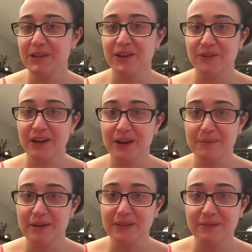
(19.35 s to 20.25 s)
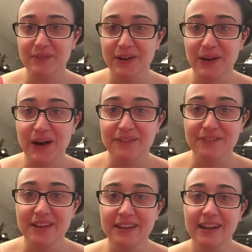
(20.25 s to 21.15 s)
They don't hear about them very
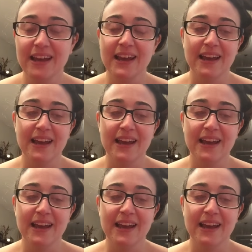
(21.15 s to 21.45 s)
often.